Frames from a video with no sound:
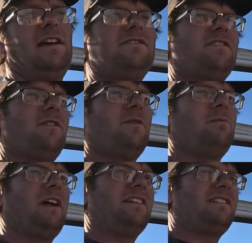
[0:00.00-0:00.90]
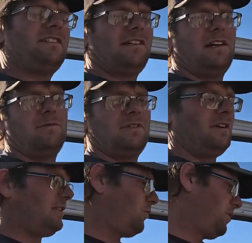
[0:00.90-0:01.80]
it. So when planting season comes, I
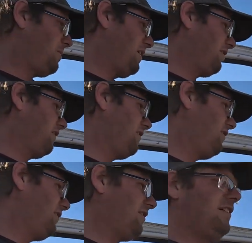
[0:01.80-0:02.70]
don't have to worry about it then.